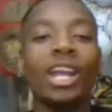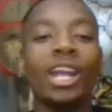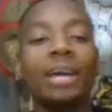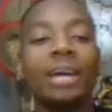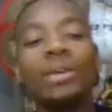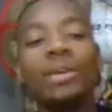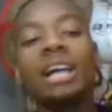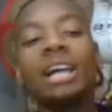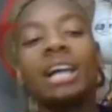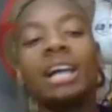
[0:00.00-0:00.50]

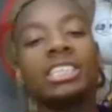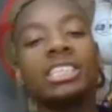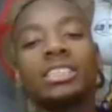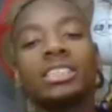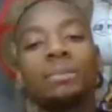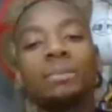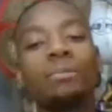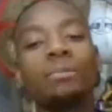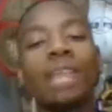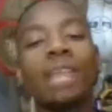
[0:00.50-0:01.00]
Like, when I
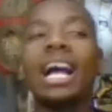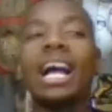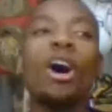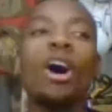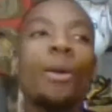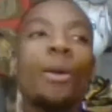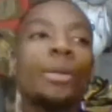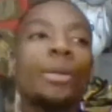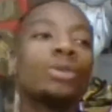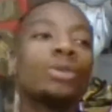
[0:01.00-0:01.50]

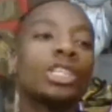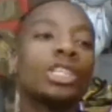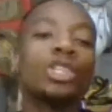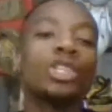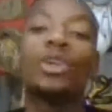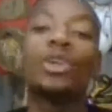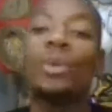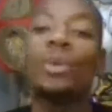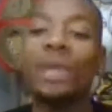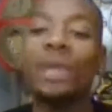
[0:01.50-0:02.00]
always wanted
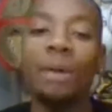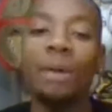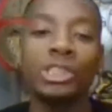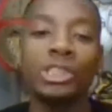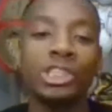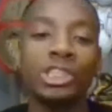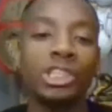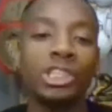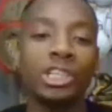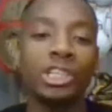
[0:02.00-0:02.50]
to do it when I
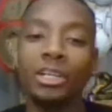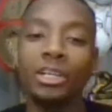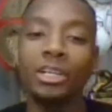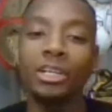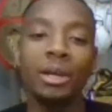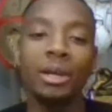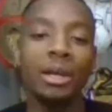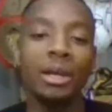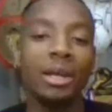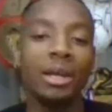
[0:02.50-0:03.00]
was
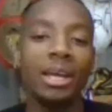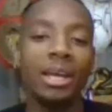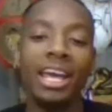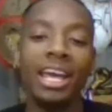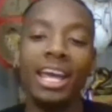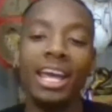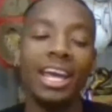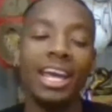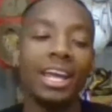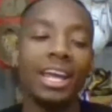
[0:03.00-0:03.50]
younger,
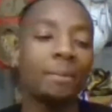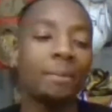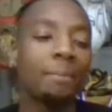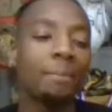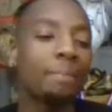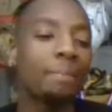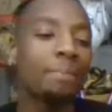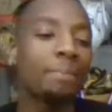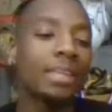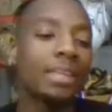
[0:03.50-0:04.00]
and
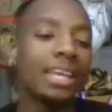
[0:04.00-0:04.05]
